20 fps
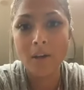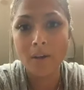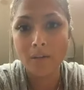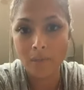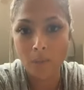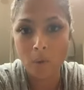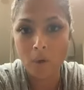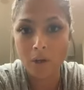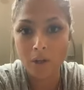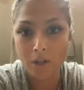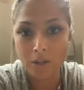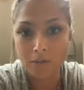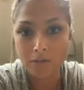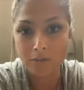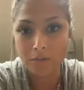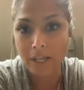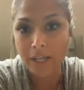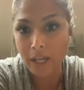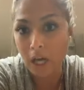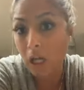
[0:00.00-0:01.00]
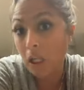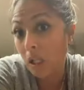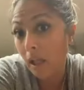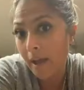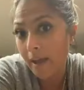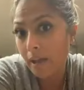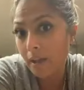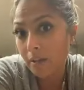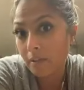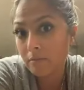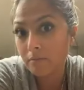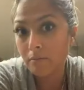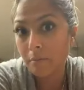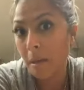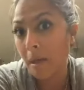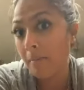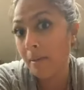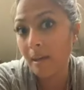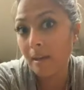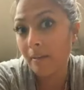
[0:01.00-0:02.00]
for like a light,
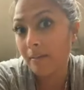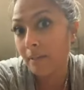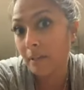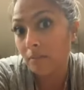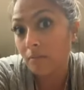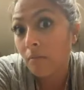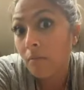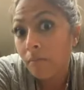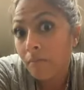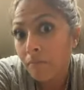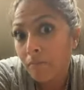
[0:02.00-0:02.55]
maybe even,